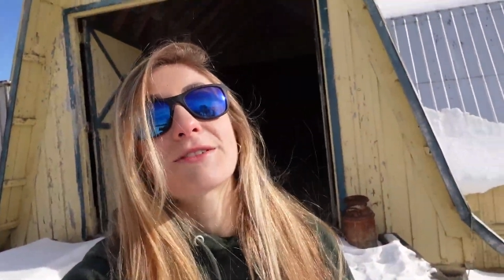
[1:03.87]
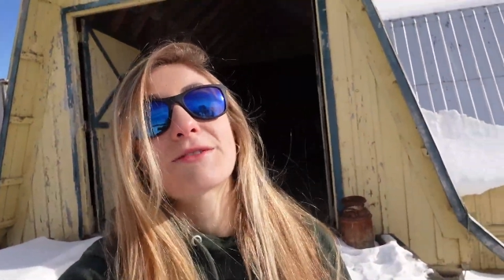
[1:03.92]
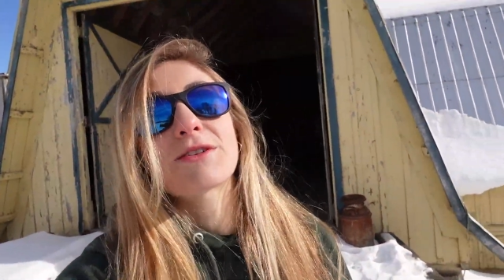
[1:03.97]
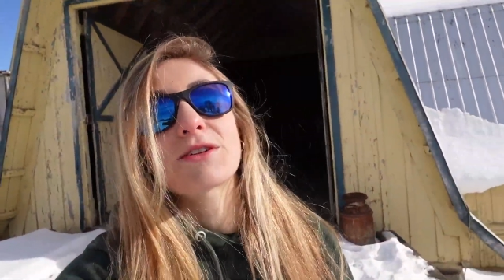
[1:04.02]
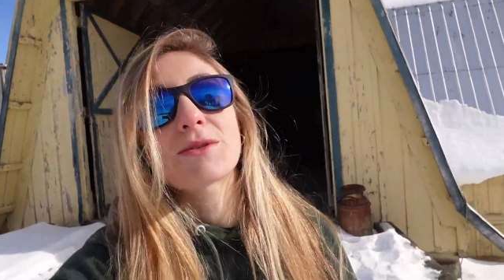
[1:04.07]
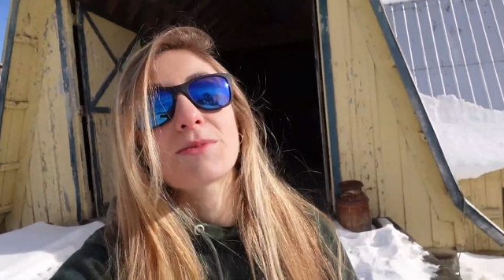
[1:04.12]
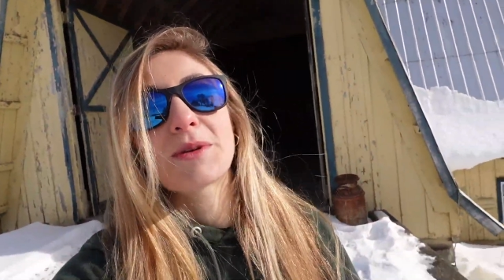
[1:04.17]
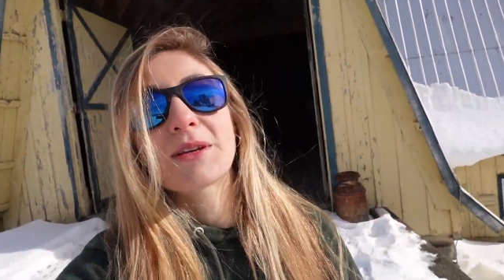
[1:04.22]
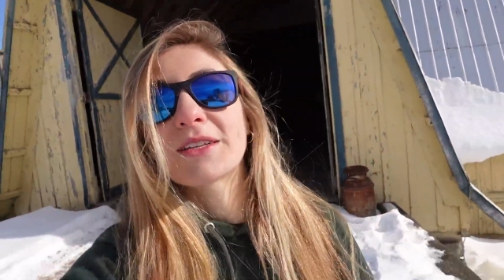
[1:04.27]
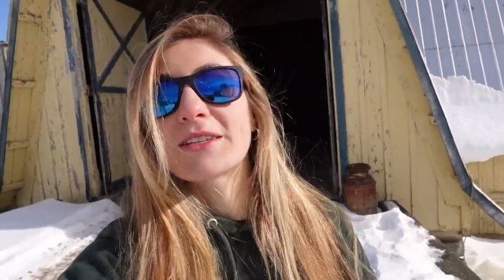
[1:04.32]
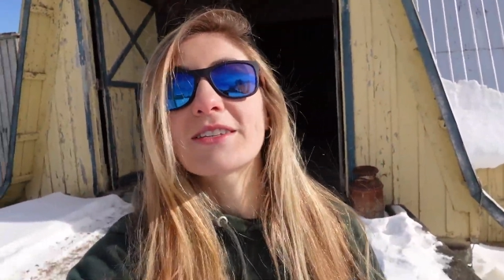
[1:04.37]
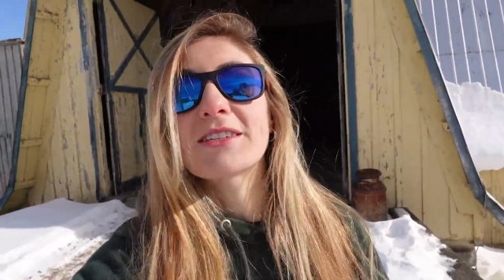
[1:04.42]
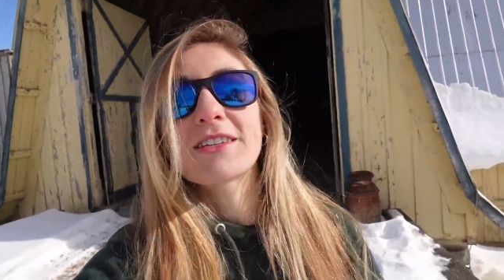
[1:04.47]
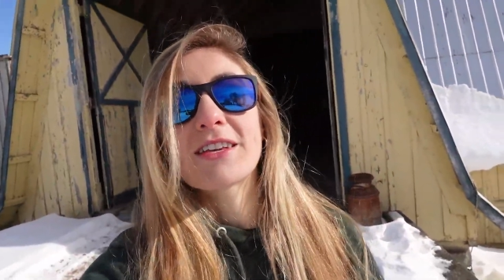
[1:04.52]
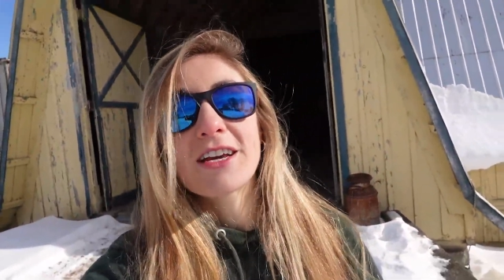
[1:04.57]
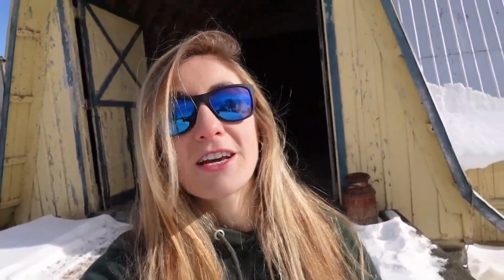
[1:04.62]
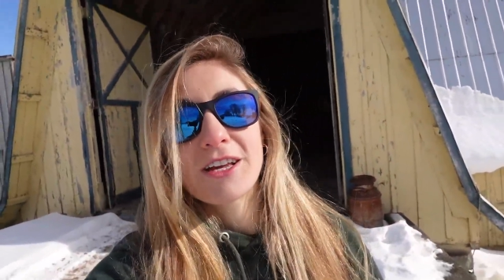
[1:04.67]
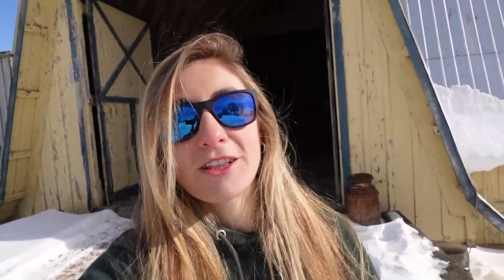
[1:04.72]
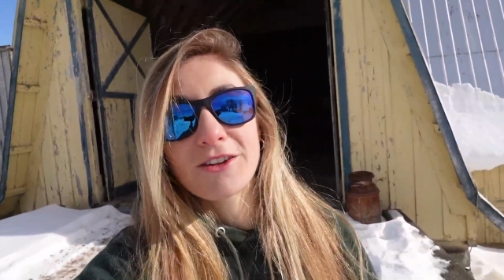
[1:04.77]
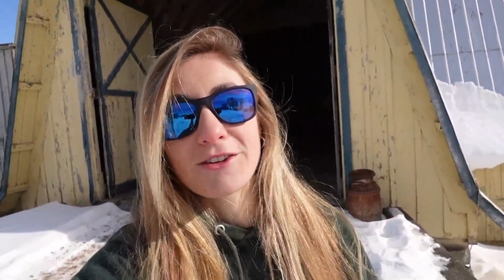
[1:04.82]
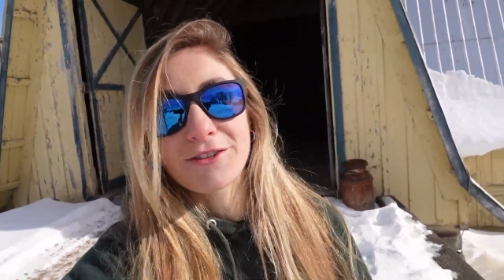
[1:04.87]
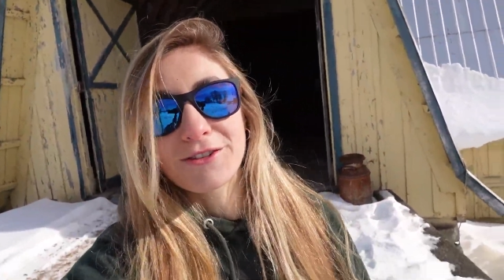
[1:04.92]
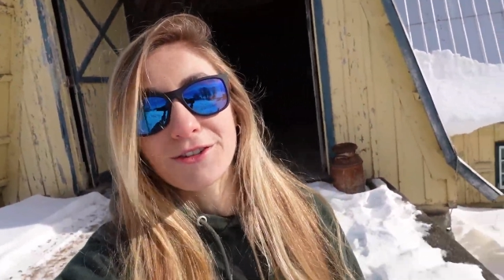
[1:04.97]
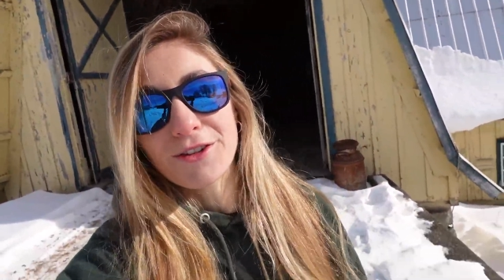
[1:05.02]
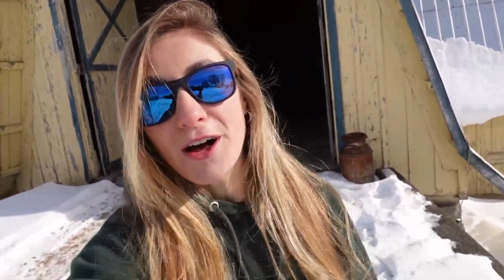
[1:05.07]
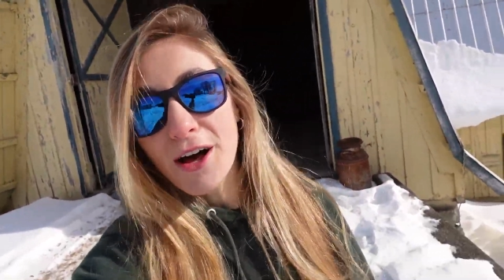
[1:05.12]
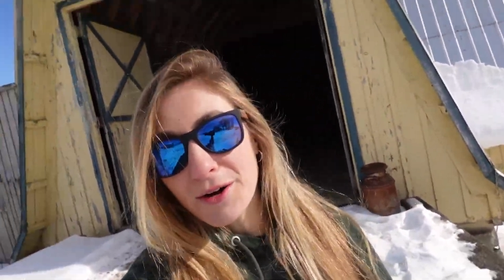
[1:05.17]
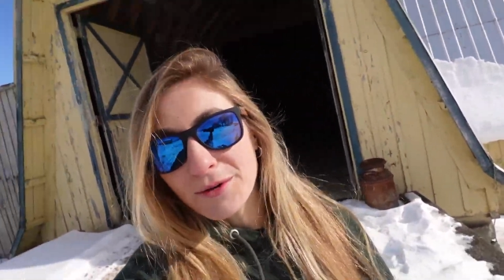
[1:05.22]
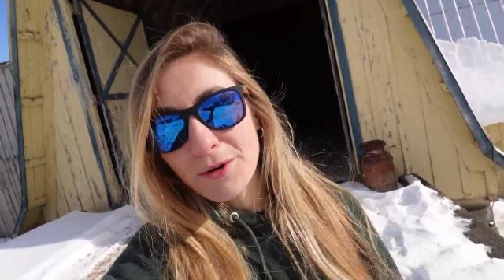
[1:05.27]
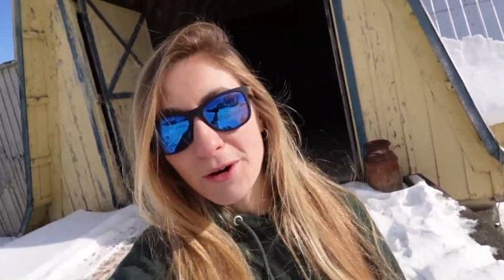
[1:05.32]
which means there's a
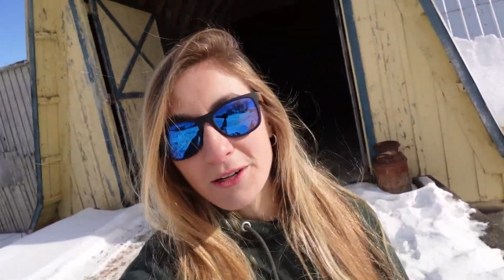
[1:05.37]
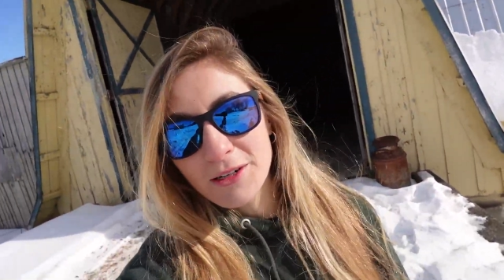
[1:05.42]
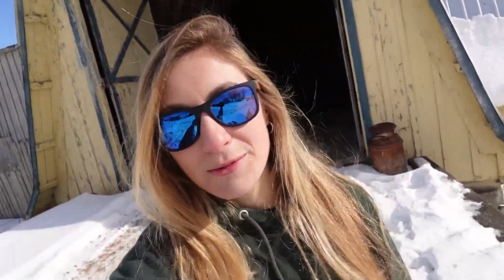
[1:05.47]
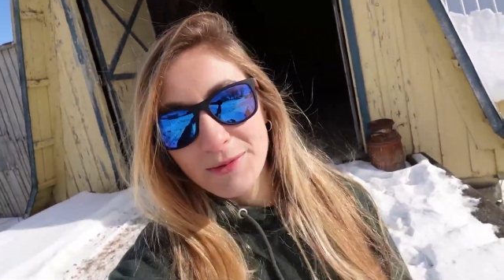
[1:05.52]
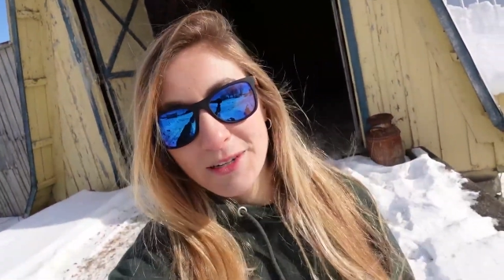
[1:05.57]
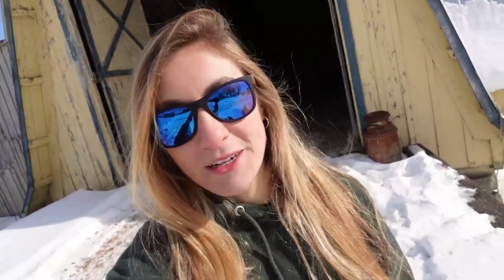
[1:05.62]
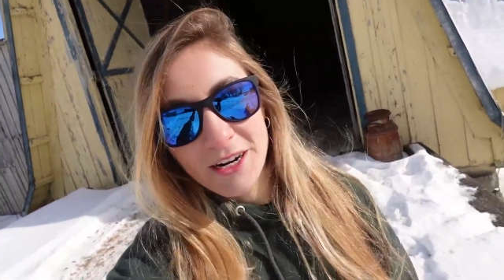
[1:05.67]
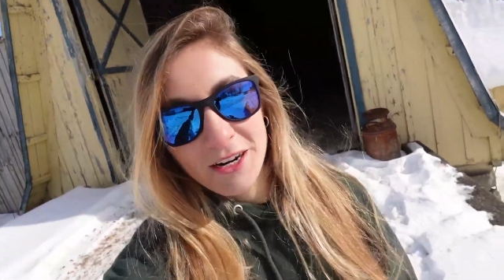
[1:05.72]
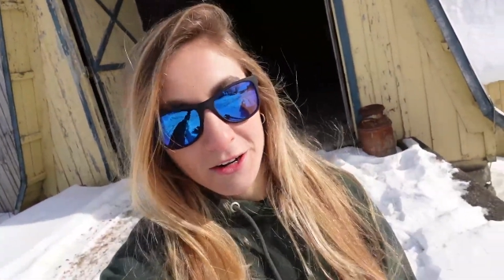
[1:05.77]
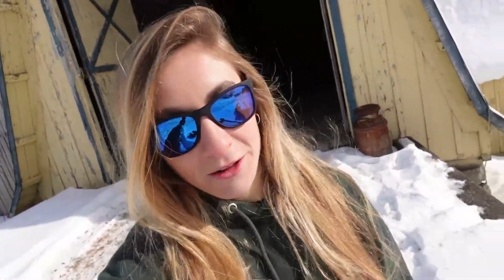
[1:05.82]
lot of work to be done